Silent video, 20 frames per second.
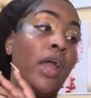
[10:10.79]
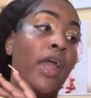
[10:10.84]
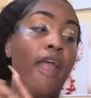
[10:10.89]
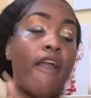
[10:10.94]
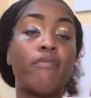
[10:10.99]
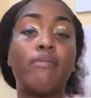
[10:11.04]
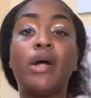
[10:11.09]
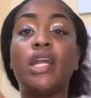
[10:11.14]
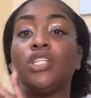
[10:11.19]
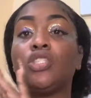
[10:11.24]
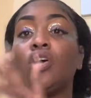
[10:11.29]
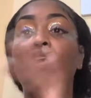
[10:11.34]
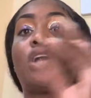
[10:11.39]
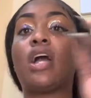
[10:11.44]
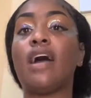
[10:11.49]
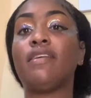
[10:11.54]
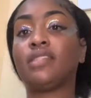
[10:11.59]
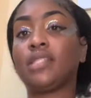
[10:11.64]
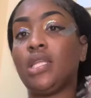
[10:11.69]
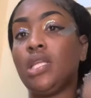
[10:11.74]
Everybody junk
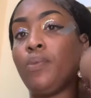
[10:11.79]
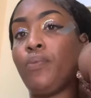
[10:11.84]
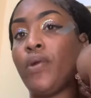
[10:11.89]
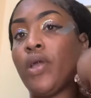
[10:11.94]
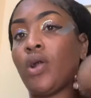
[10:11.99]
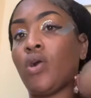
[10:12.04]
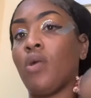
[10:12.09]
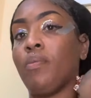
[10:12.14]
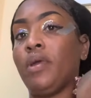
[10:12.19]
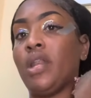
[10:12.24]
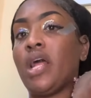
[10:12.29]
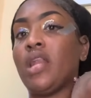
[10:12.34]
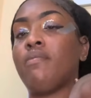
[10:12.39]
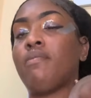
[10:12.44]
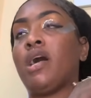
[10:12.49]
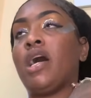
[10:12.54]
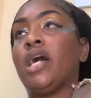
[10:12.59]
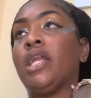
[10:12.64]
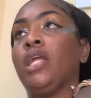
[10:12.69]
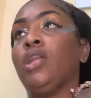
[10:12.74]
off sleep, wake up. In the
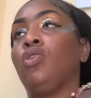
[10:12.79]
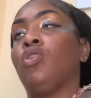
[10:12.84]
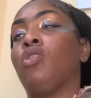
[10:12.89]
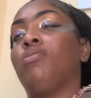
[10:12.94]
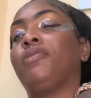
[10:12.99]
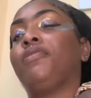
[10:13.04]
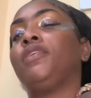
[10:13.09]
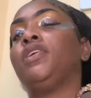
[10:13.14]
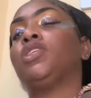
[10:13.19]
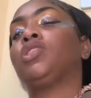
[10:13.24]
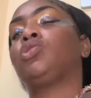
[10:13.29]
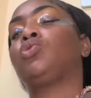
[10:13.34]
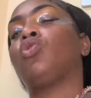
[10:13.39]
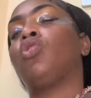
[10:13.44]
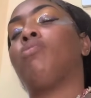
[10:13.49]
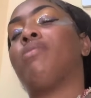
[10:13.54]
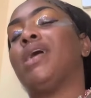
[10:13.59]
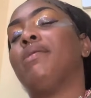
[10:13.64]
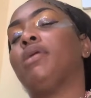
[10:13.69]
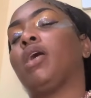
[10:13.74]
morning, you know, I feel so
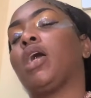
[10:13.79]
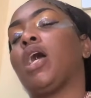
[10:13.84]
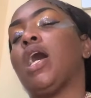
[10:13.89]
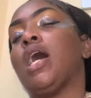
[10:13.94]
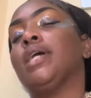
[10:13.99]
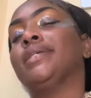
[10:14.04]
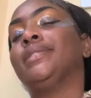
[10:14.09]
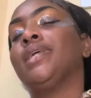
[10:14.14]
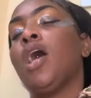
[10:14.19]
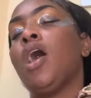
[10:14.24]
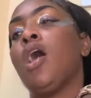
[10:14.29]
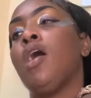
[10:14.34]
bad because